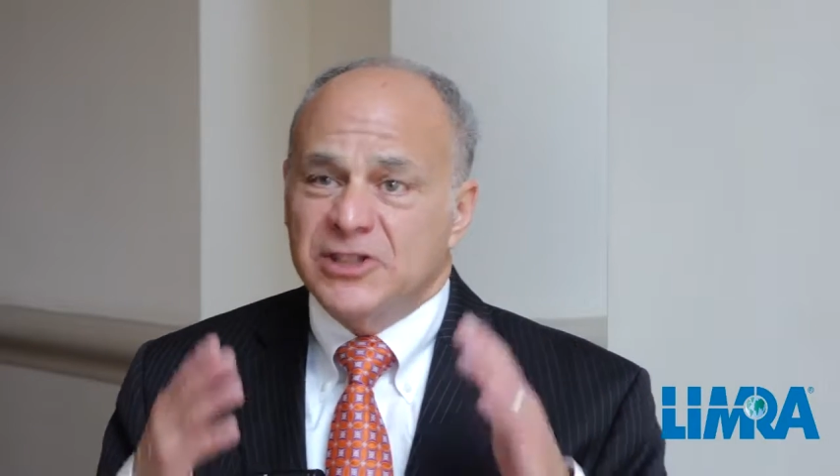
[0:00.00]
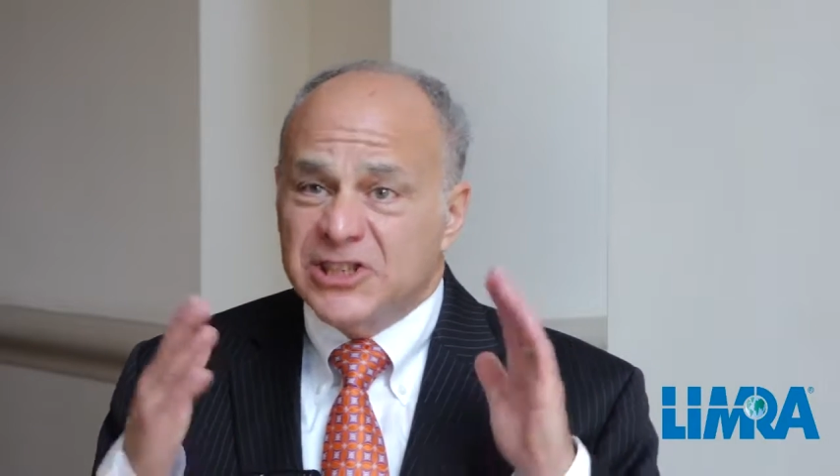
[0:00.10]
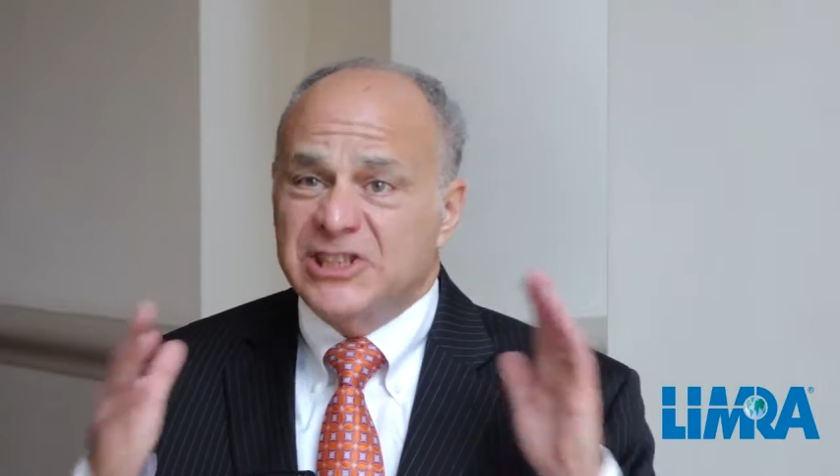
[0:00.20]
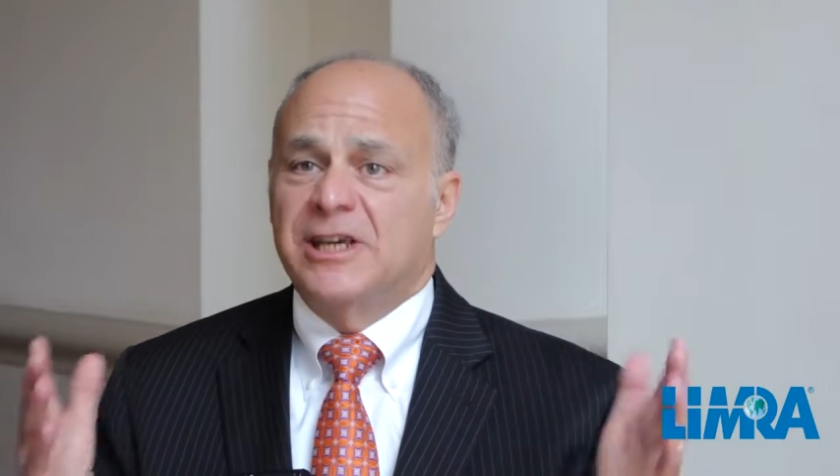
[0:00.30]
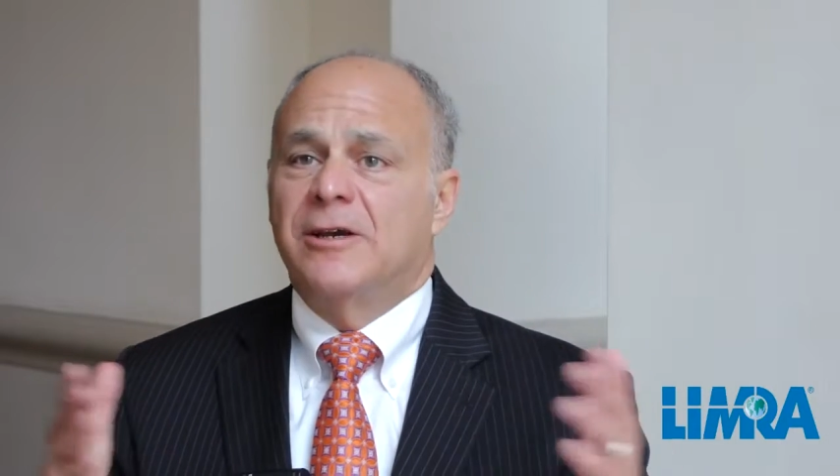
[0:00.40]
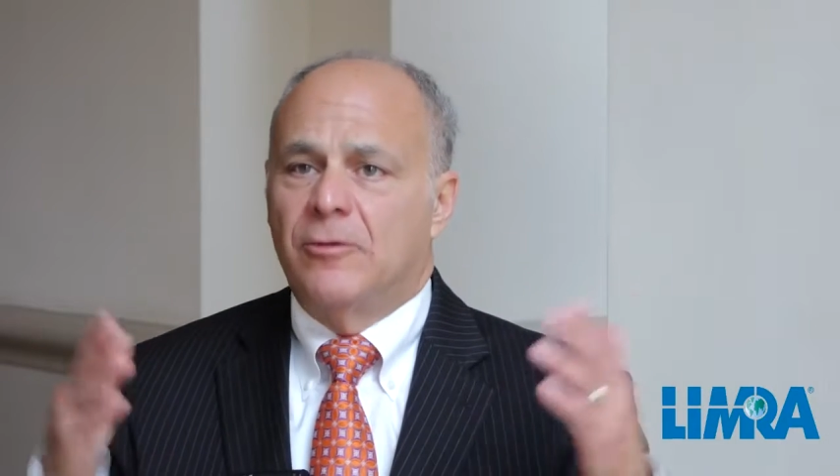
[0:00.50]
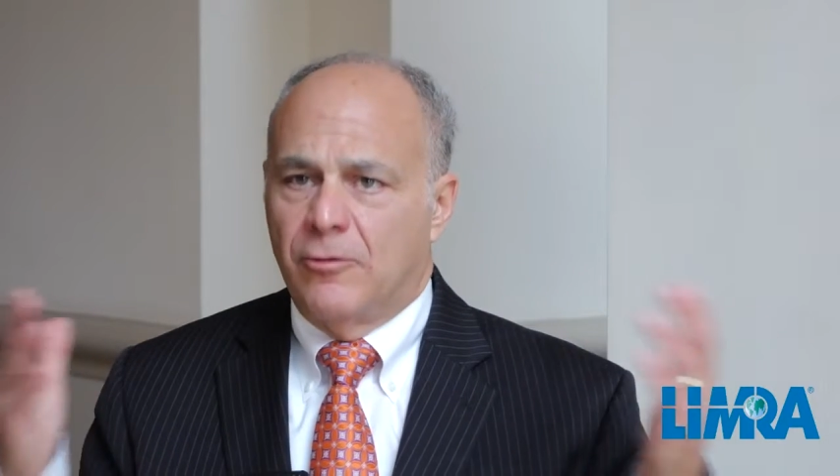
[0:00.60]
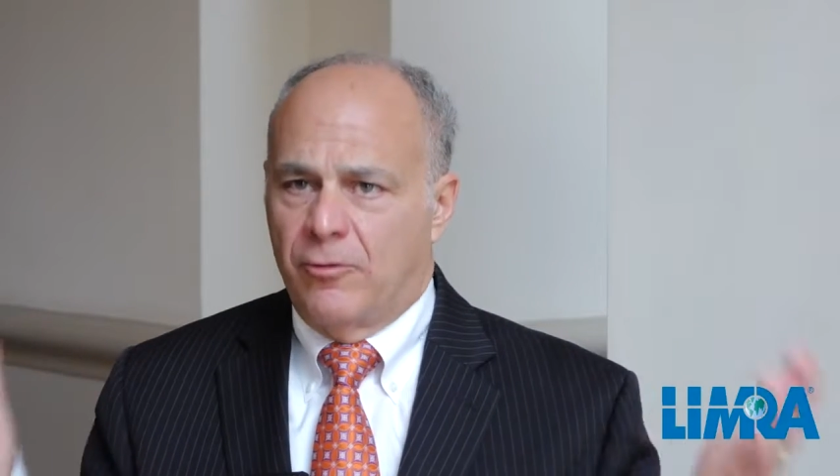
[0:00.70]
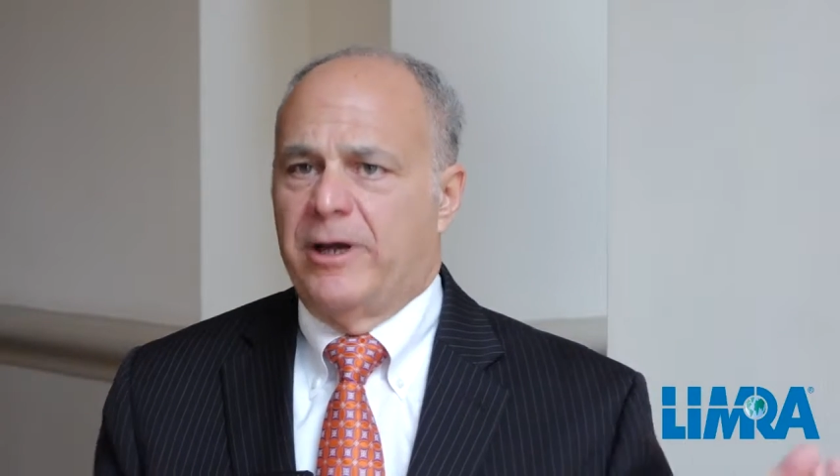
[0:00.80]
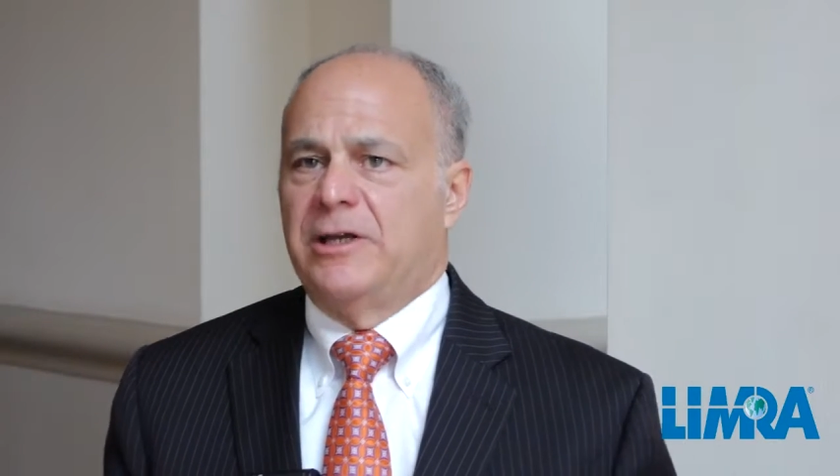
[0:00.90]

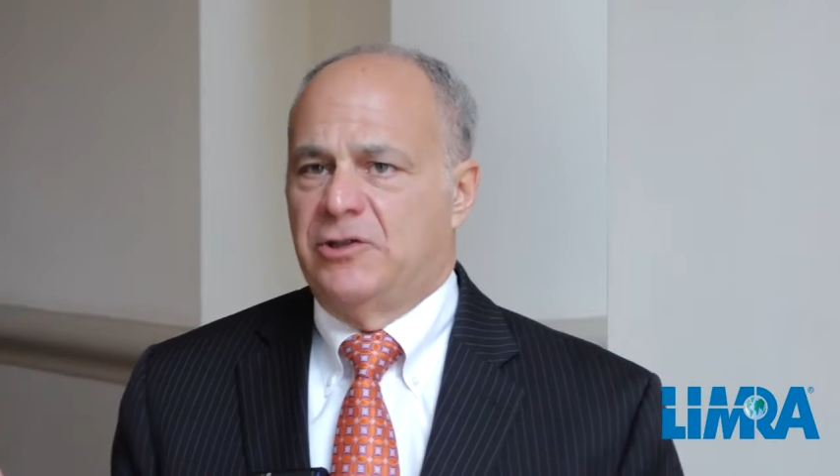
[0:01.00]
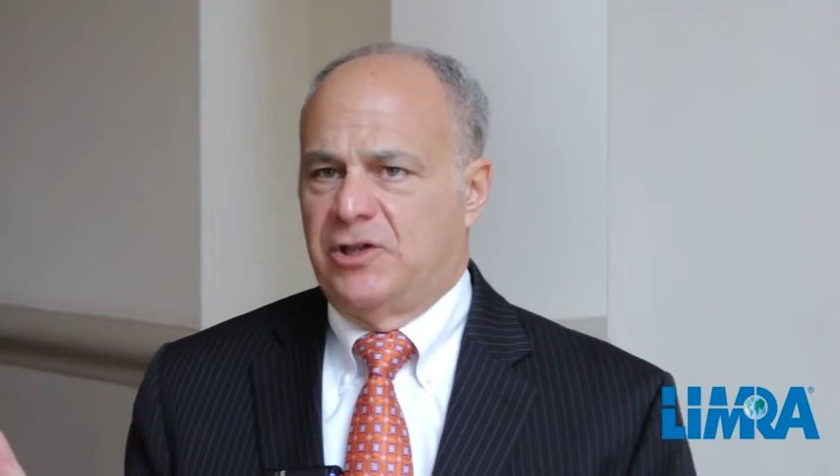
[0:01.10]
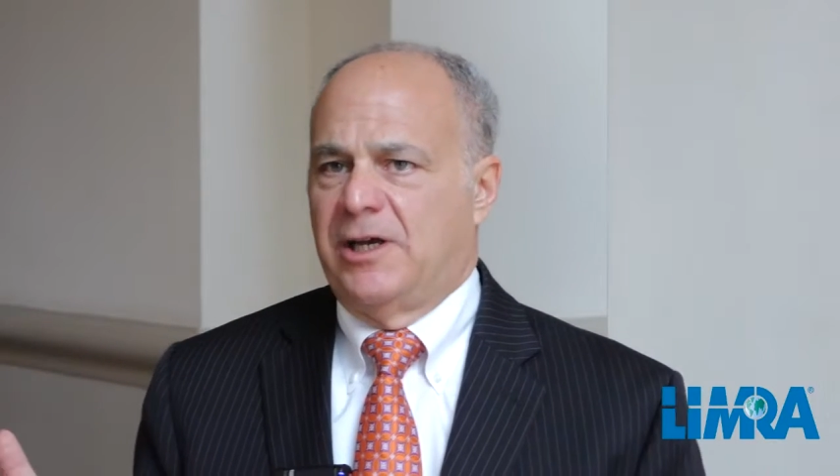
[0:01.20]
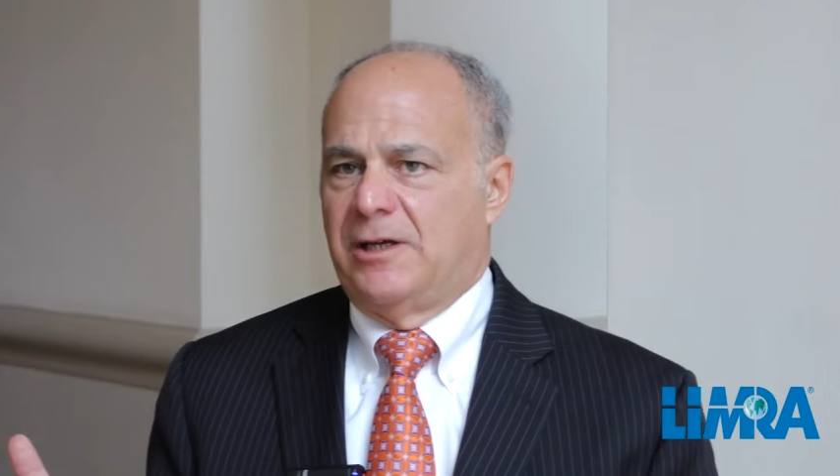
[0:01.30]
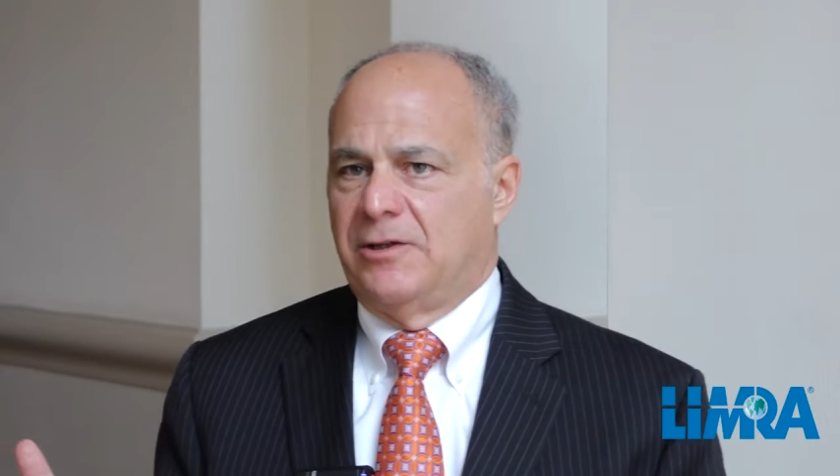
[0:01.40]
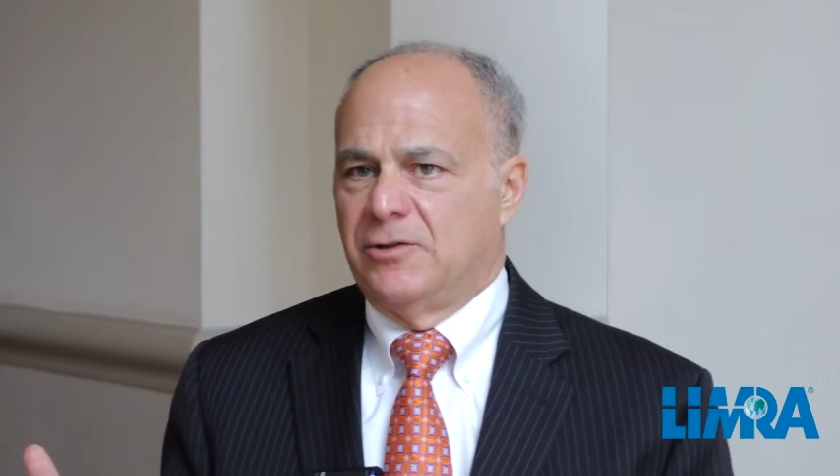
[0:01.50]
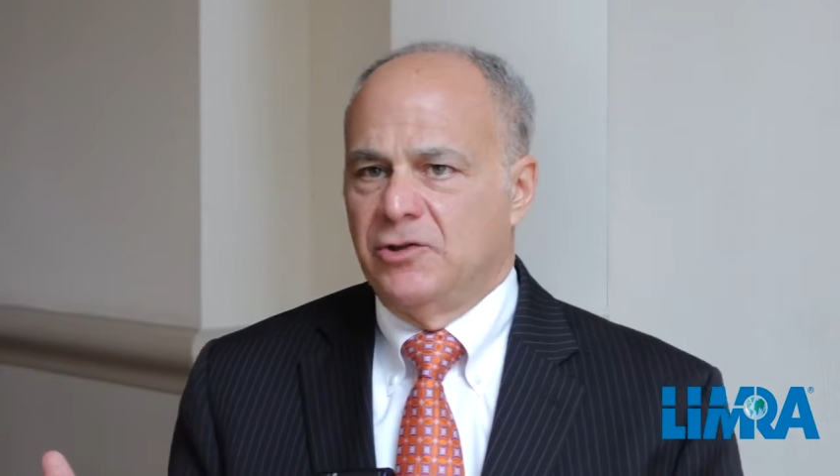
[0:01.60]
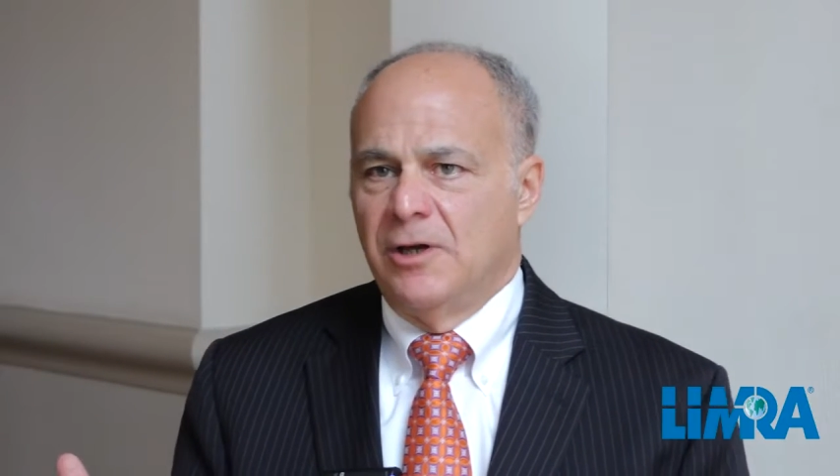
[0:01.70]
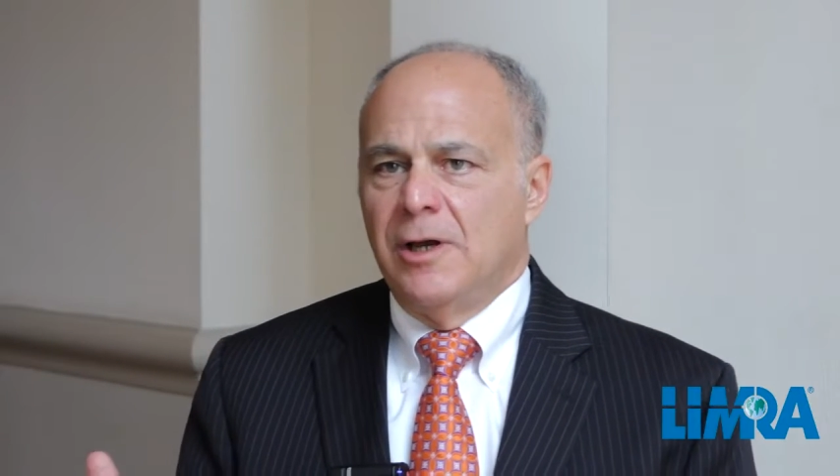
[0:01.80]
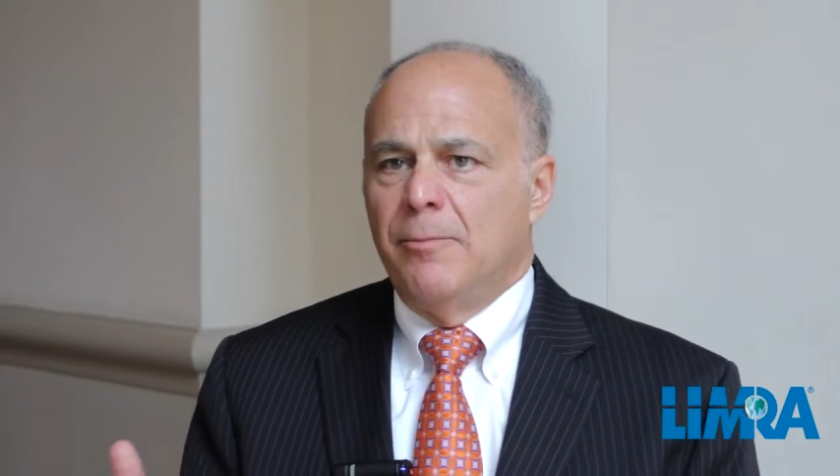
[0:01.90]
single great change,